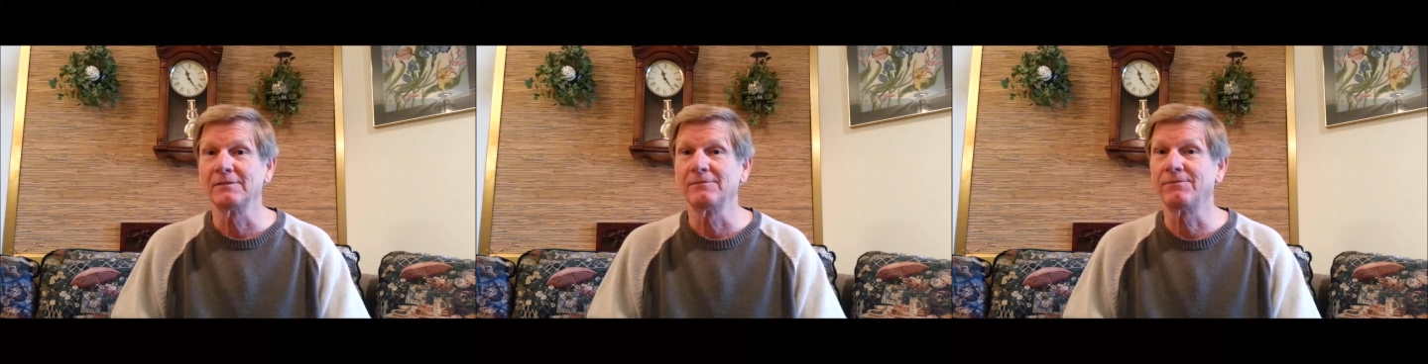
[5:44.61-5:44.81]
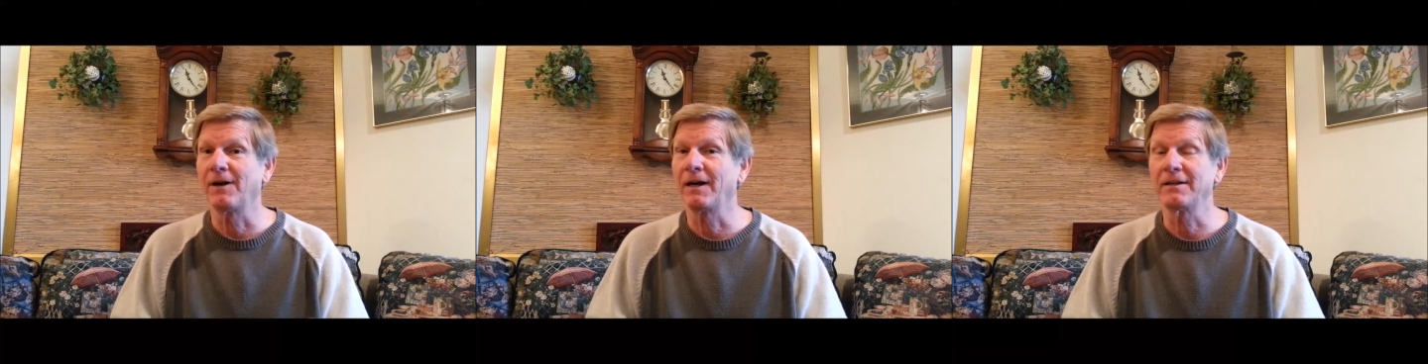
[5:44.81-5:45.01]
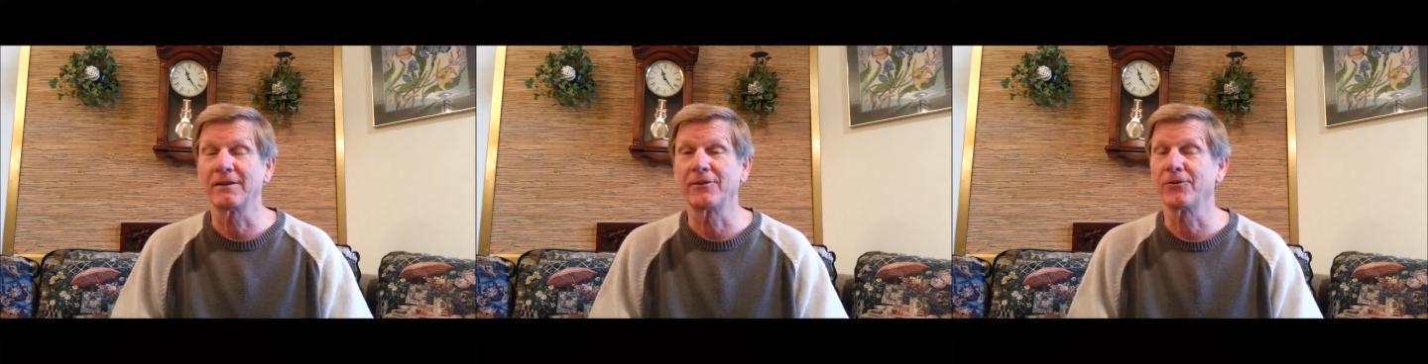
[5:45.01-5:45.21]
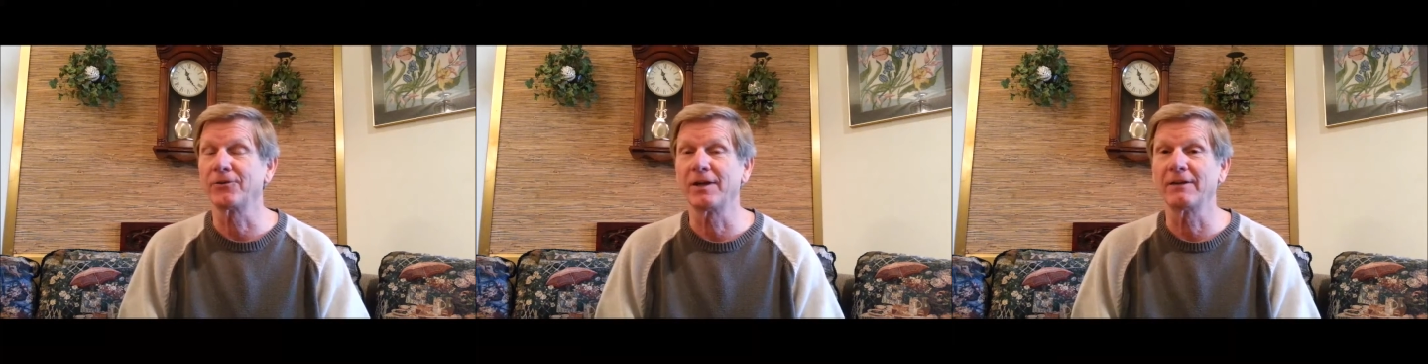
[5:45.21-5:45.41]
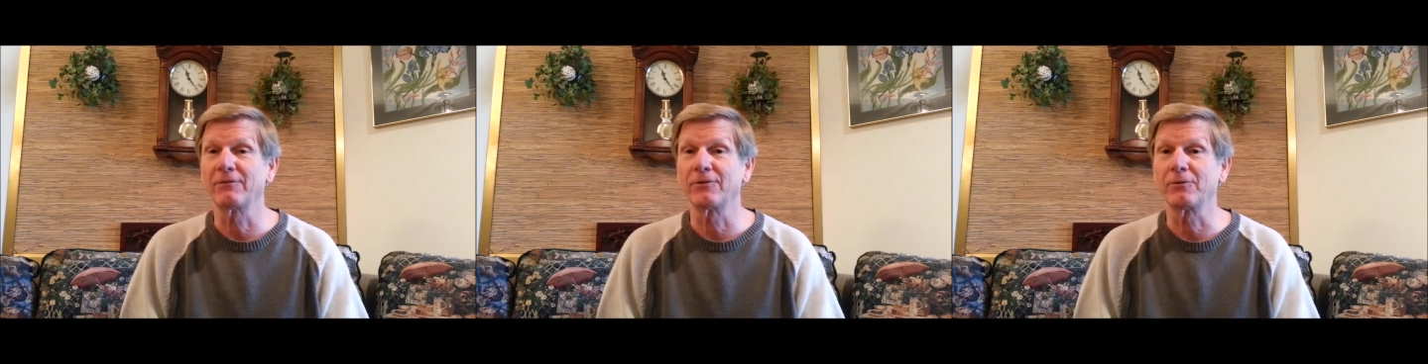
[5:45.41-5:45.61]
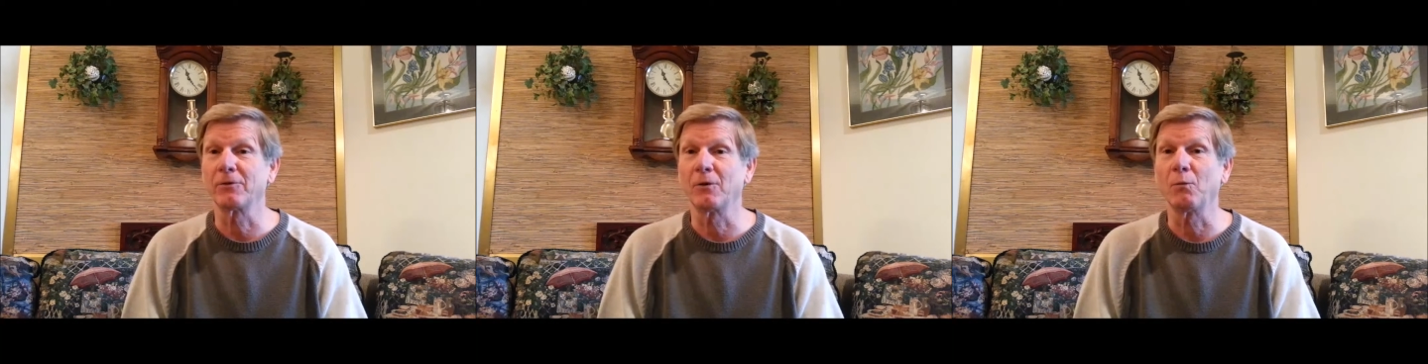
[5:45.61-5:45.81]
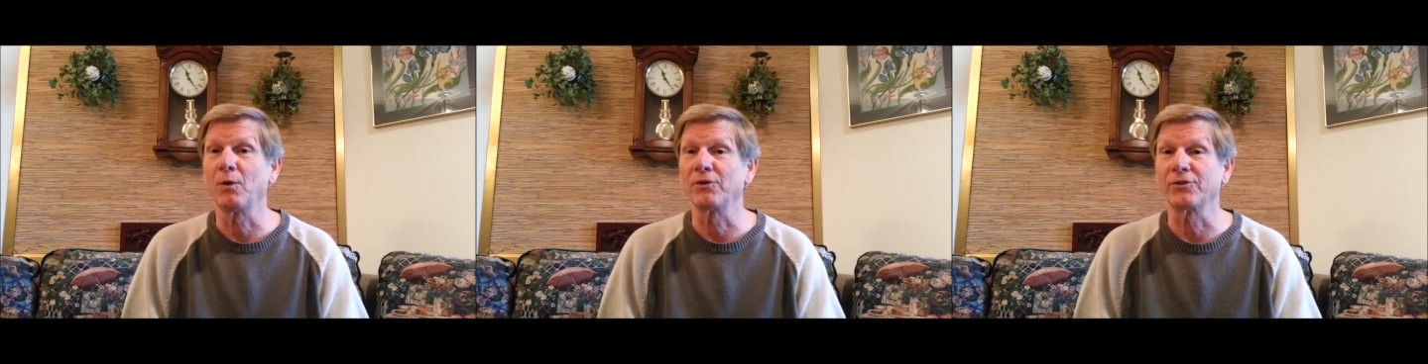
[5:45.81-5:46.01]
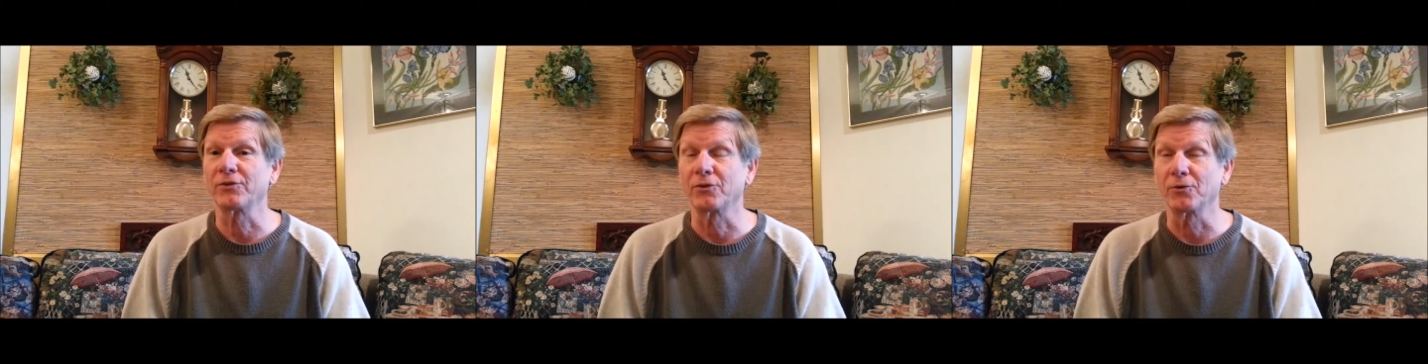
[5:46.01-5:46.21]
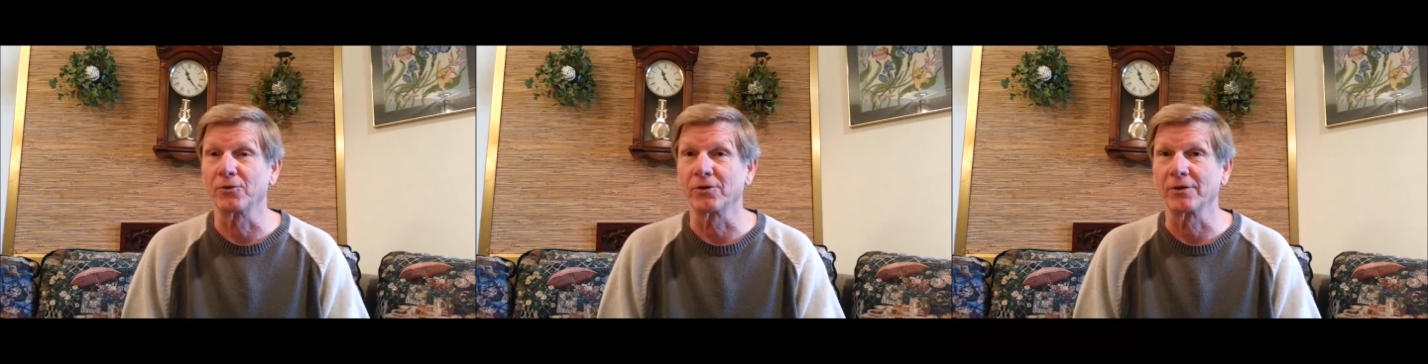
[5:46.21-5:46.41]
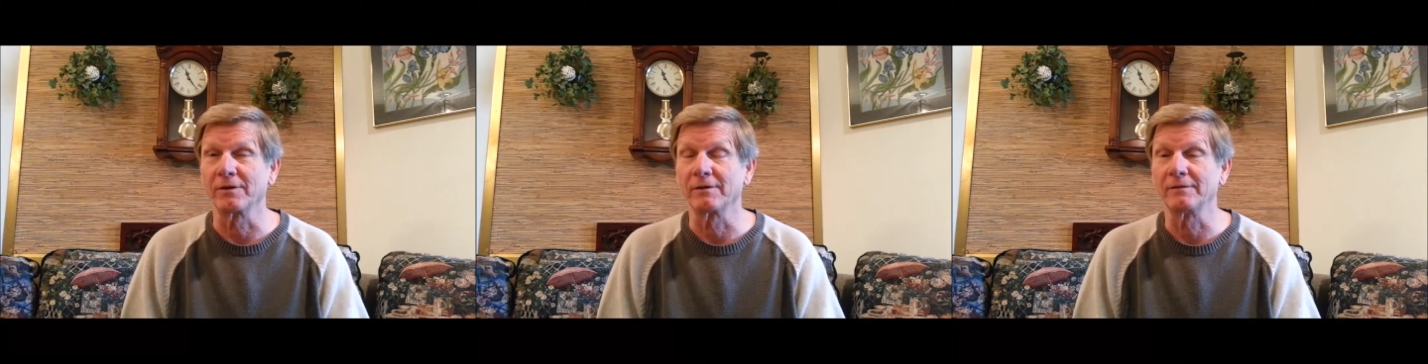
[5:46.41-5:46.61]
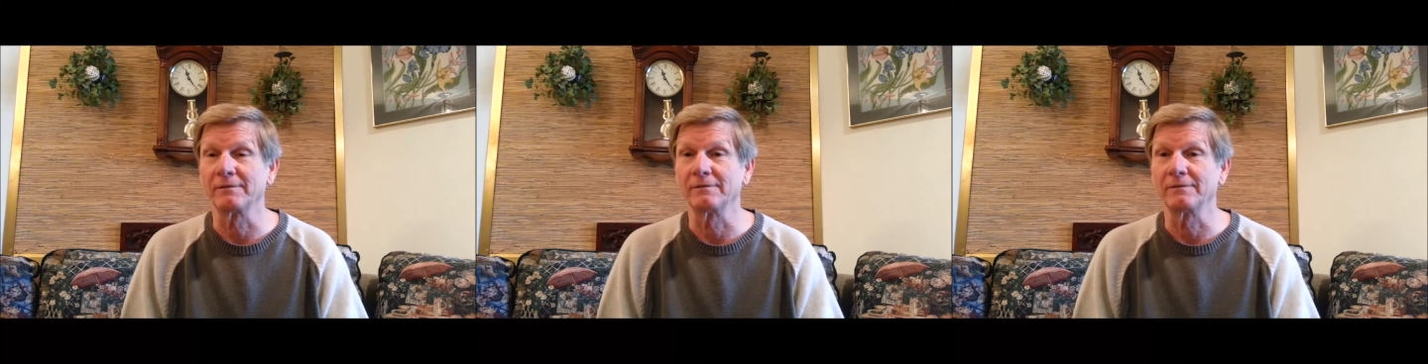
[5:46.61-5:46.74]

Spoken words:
find that there never was a door,